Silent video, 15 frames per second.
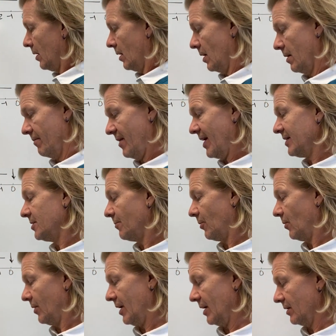That's
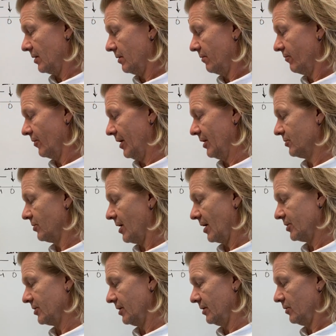about it for an
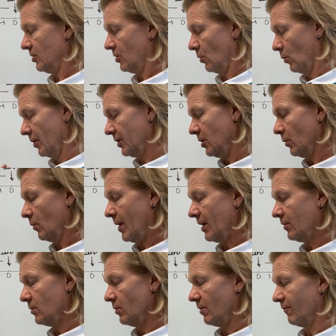introduction. You can work your way
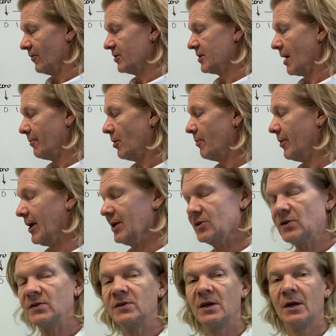through the first couple
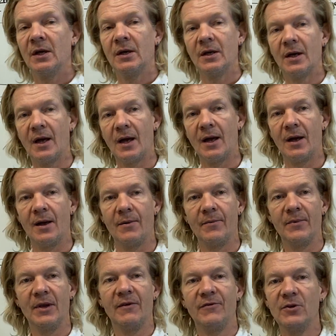pages.
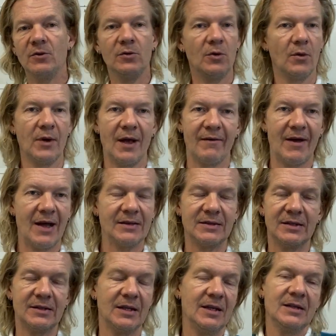If you don't have
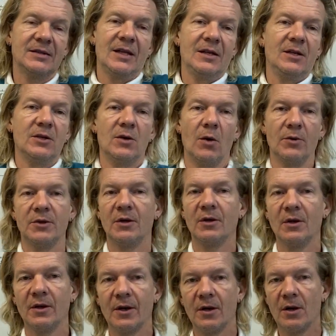access to this, then you don't. You
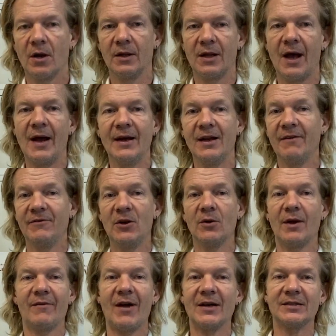can look at it online, and if you
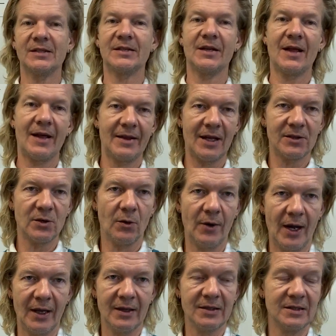don't have access to that, that's
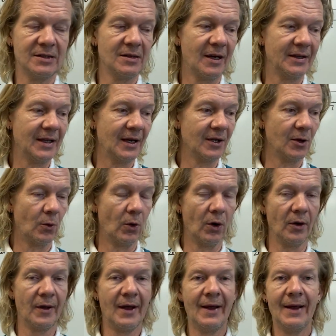okay. This is not the end of the
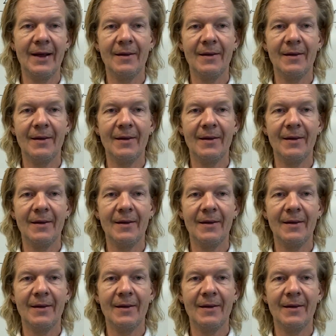world.